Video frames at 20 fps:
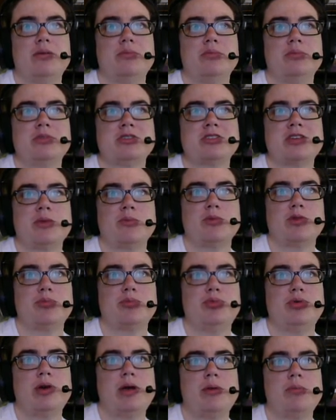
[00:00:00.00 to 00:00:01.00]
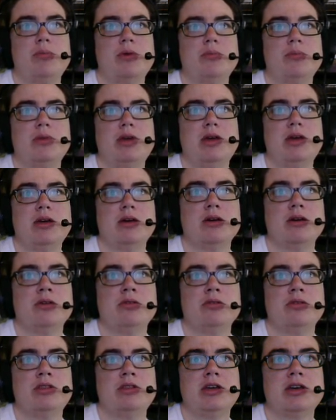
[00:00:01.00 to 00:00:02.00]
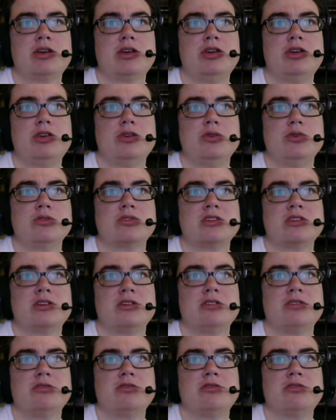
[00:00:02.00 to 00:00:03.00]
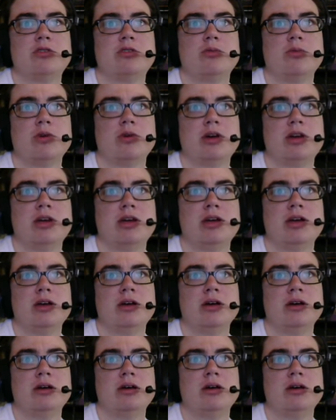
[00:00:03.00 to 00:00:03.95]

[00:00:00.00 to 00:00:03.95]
Same with primum here, the accusative working